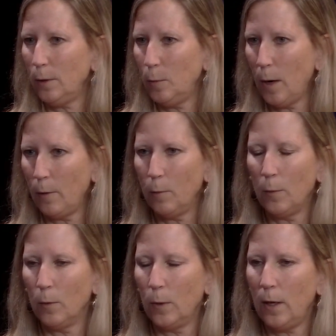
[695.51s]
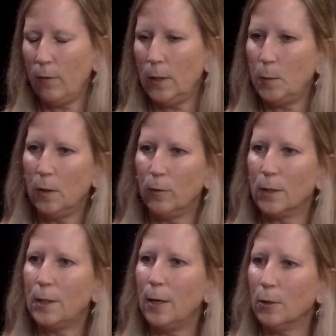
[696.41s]
you probably remember we have these beautiful
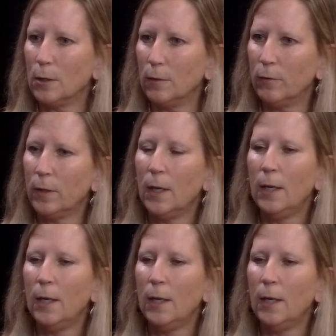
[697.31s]
stairs of